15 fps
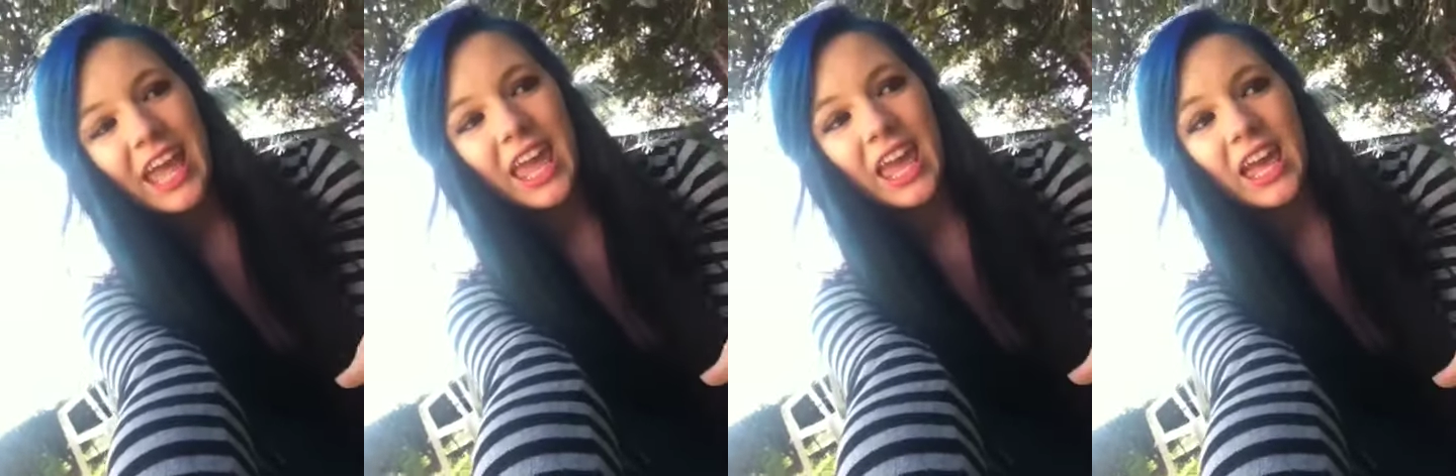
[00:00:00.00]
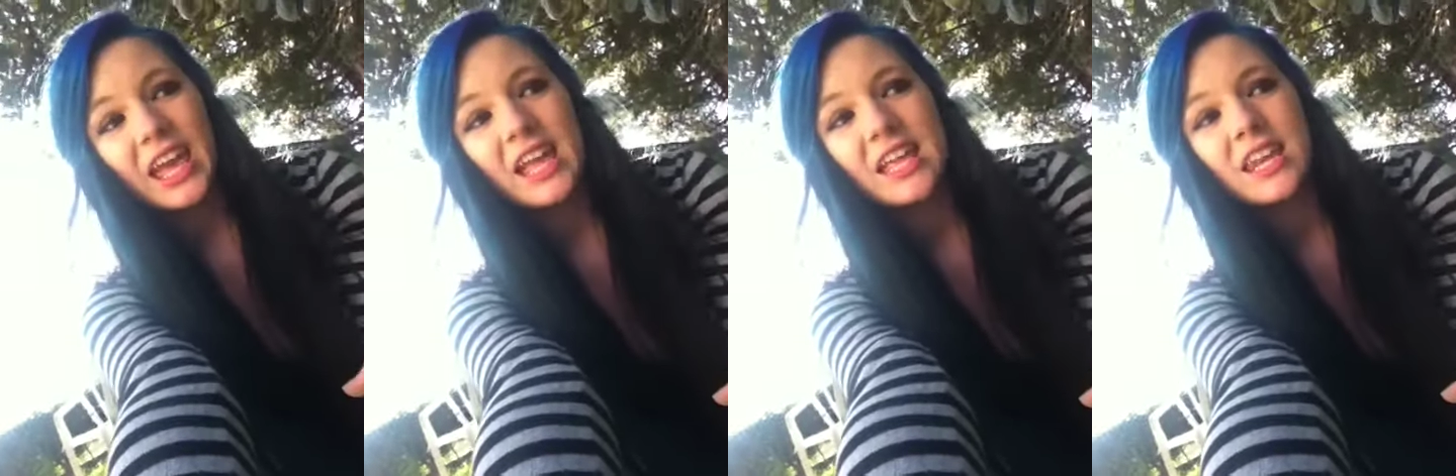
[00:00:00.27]

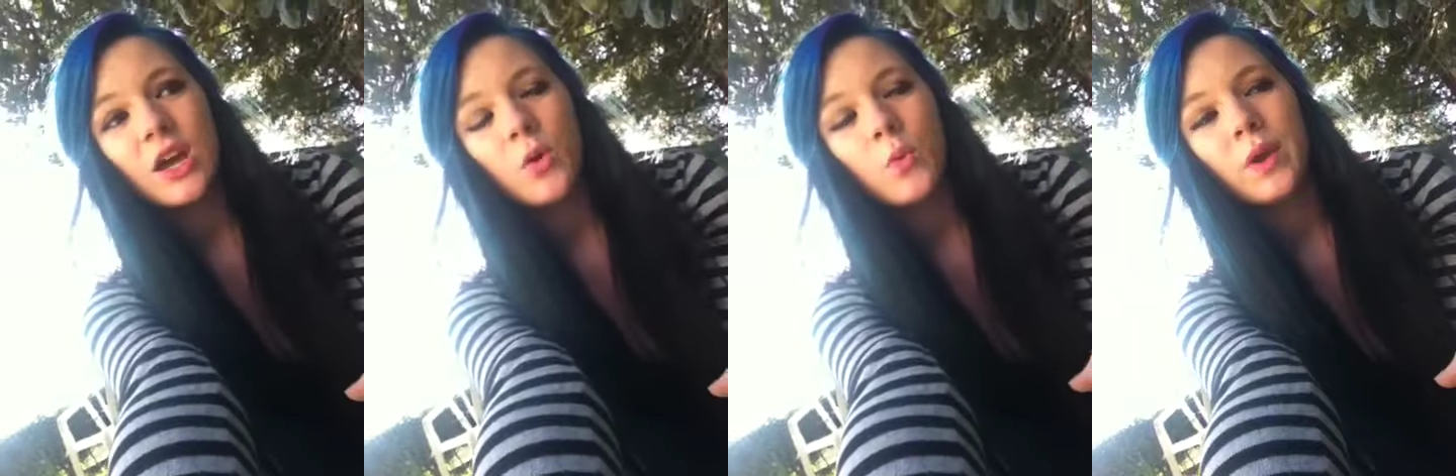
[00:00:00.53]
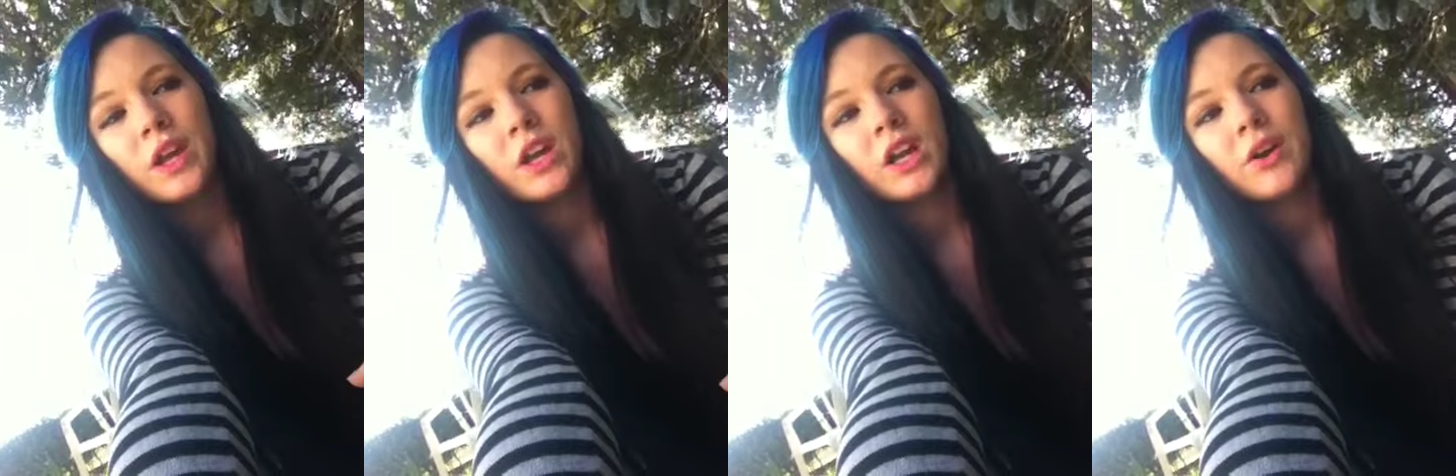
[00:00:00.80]
and
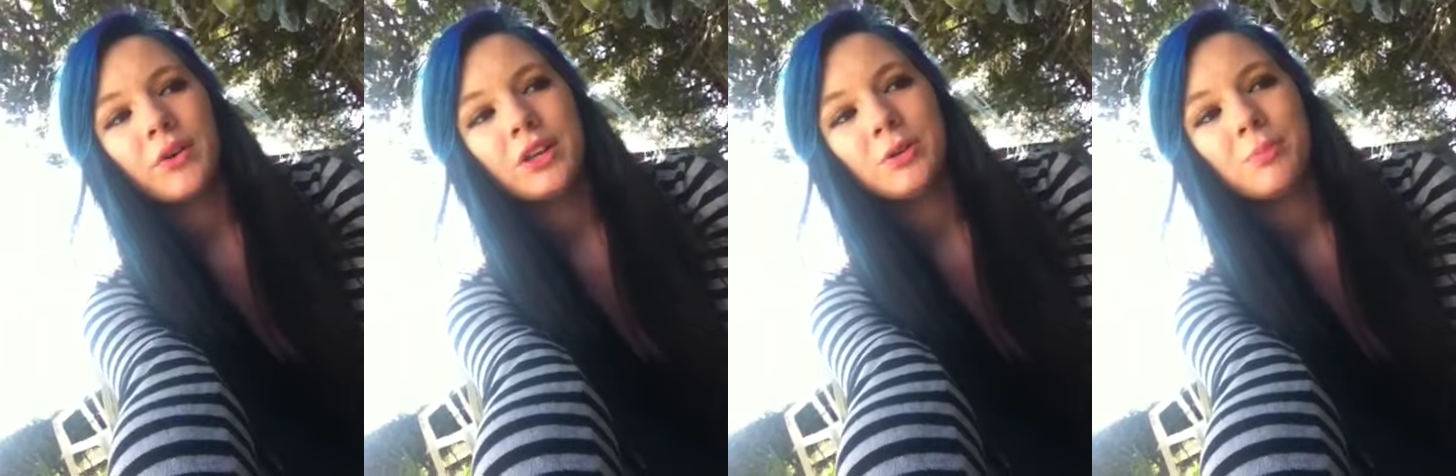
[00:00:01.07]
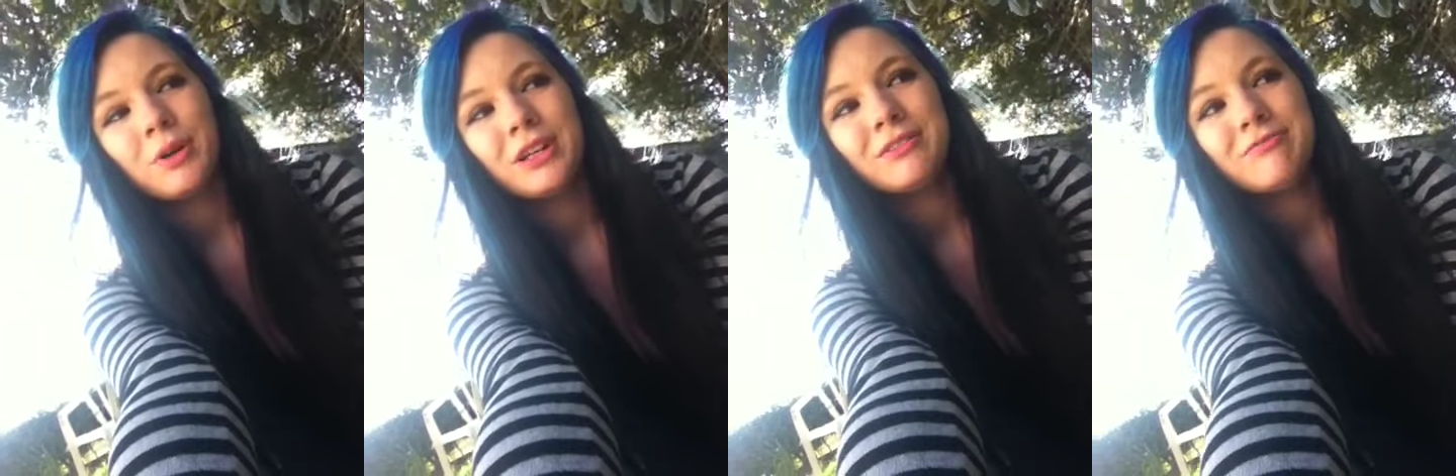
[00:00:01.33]
we are going
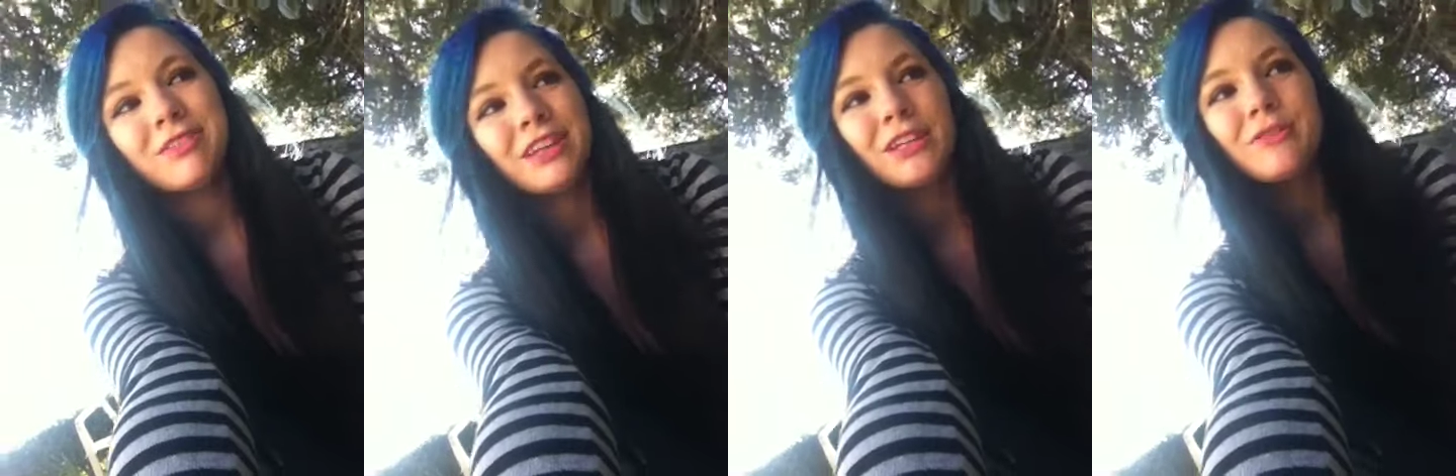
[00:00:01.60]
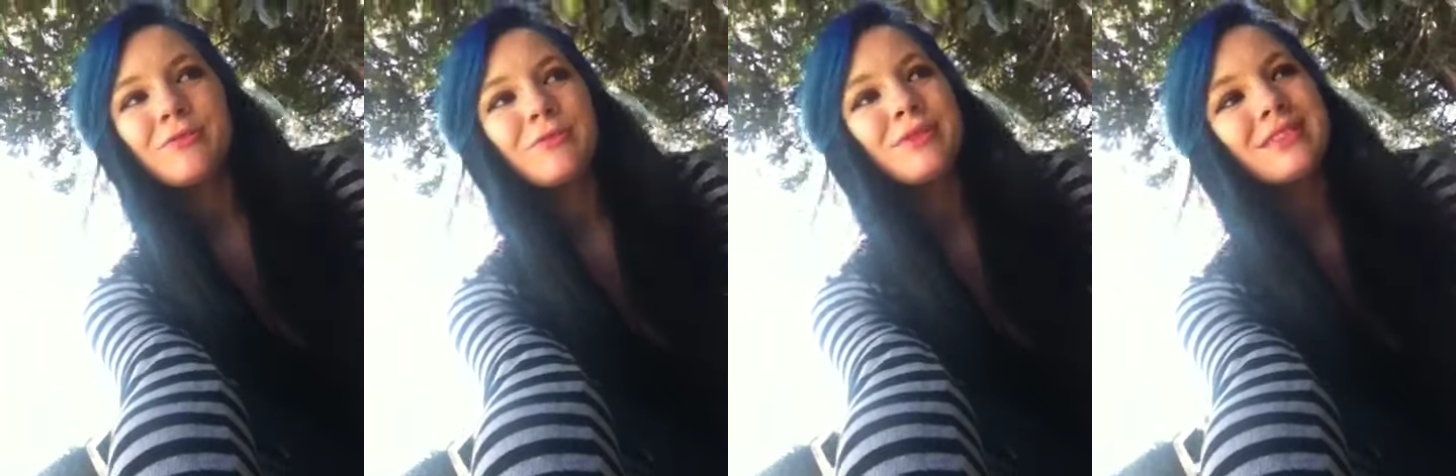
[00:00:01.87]
to put
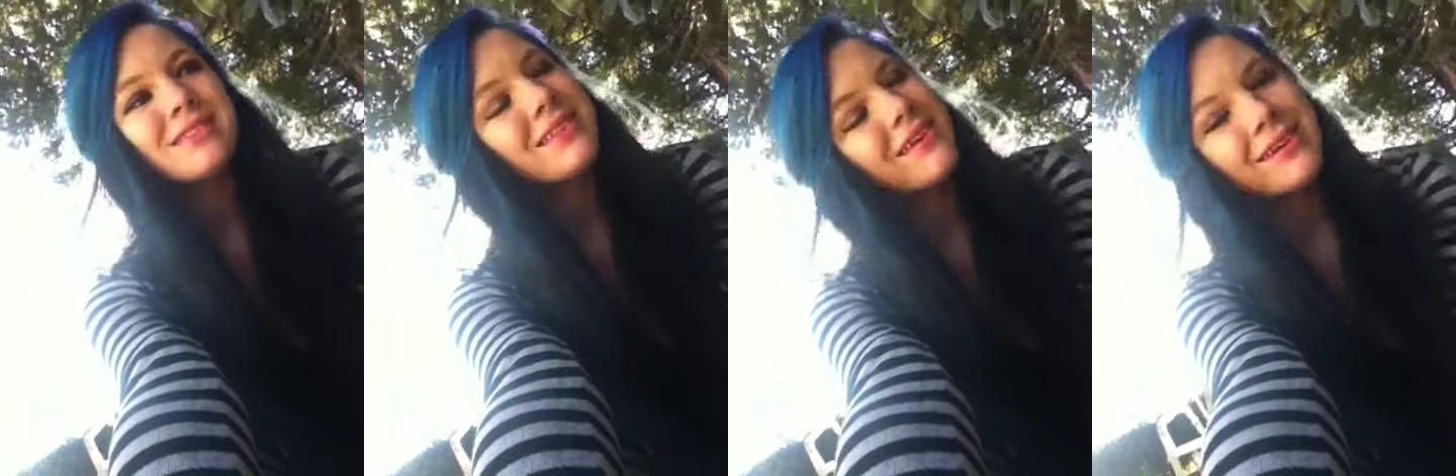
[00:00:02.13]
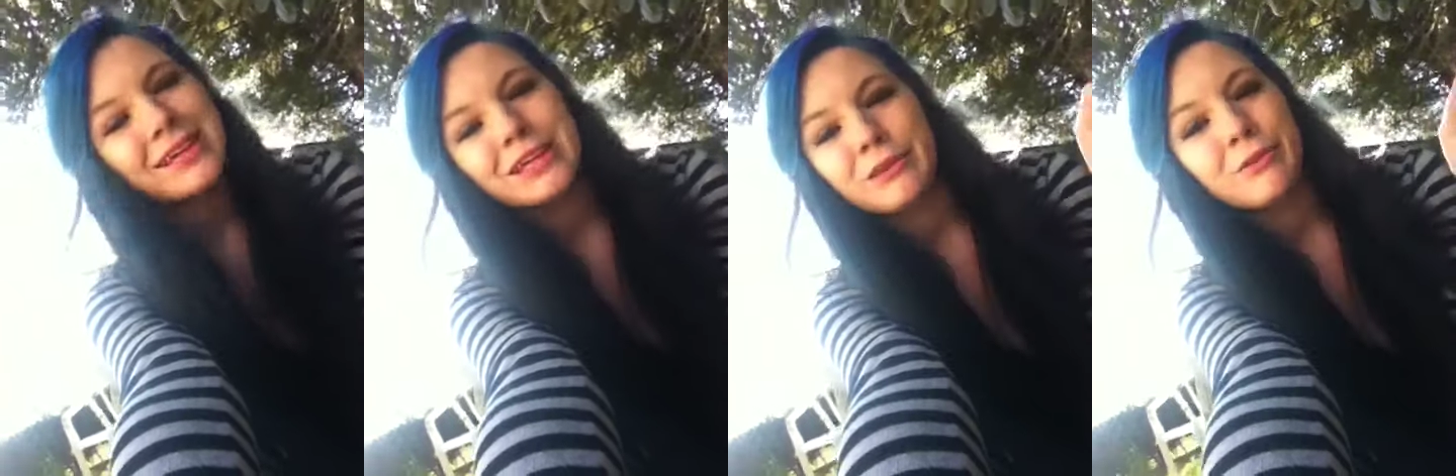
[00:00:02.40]
videos
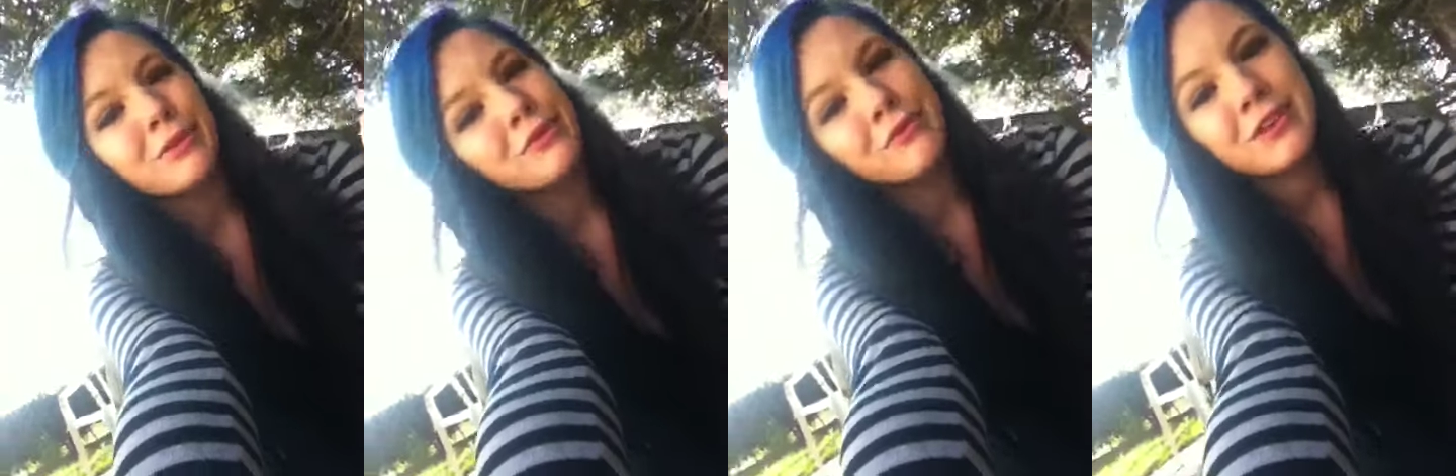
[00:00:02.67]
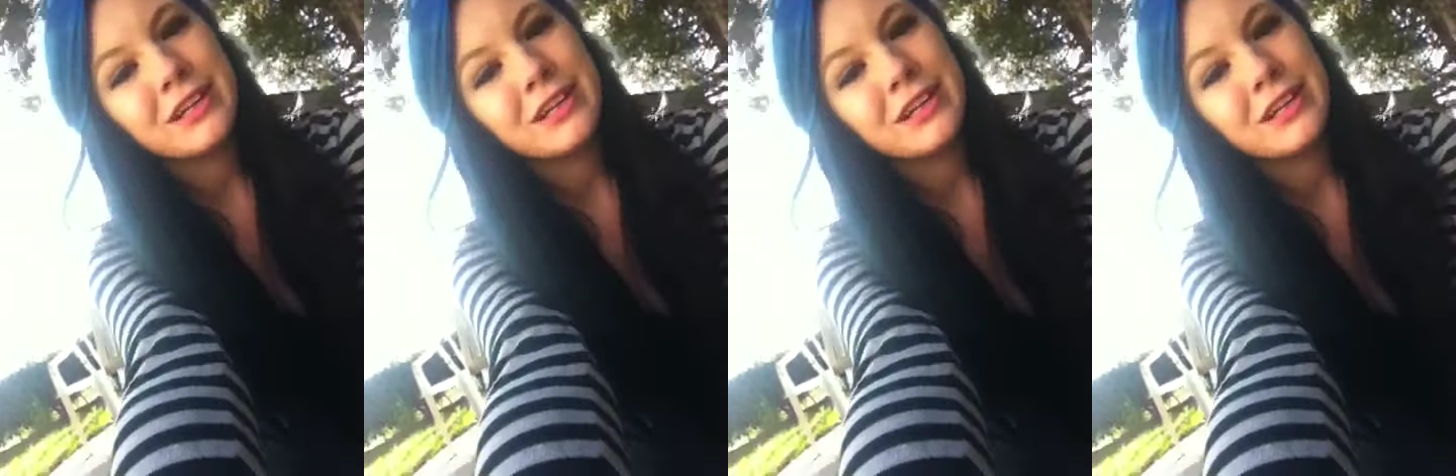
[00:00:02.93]
like cute little